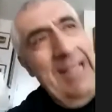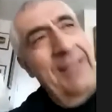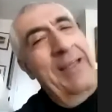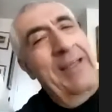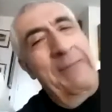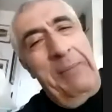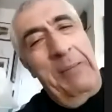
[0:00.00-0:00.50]

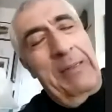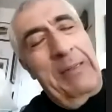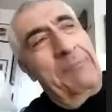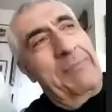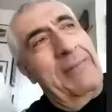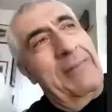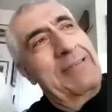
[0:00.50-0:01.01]
Then people
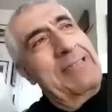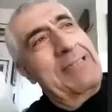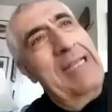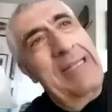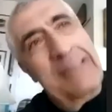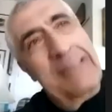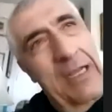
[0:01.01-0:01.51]
kept
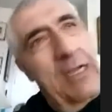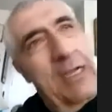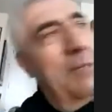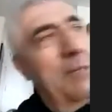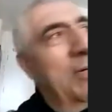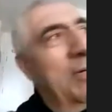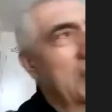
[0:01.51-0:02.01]
say, say, oh,
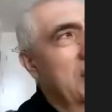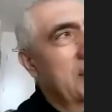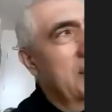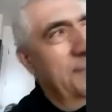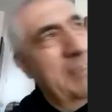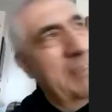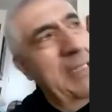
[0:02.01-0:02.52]
come on.
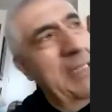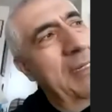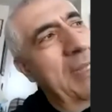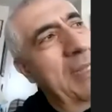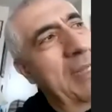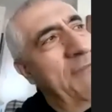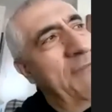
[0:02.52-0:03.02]
Then
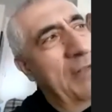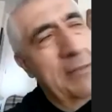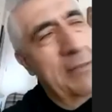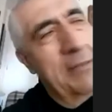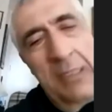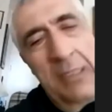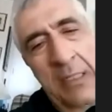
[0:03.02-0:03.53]
I felt
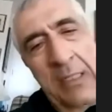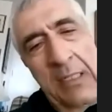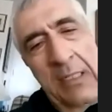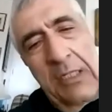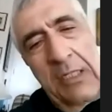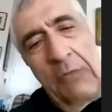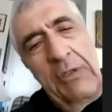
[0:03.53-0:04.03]

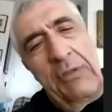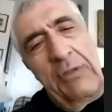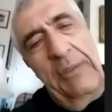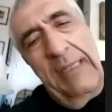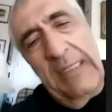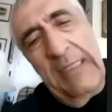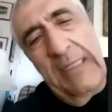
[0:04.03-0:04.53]
going two
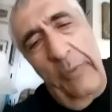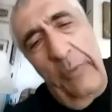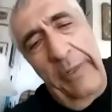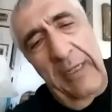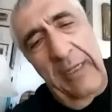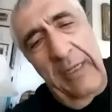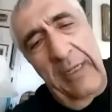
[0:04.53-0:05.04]
days a
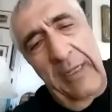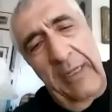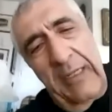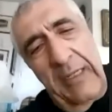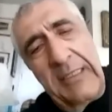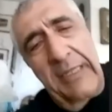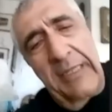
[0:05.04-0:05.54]
week,
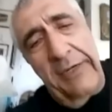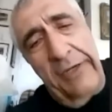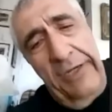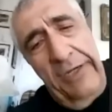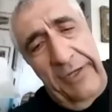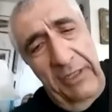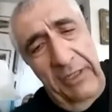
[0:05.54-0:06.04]
it's not gonna
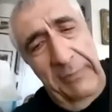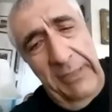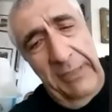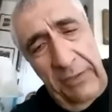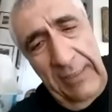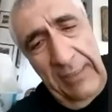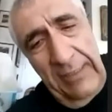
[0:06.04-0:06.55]
really kill me,
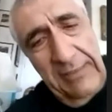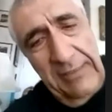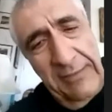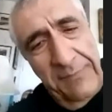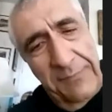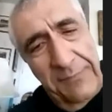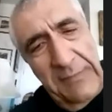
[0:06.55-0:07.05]
right?
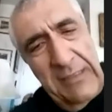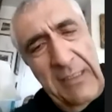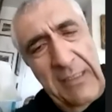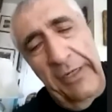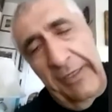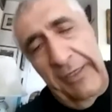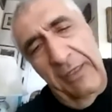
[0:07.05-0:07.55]
It's not
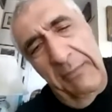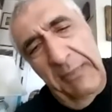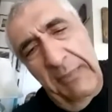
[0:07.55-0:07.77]
gonna kill me.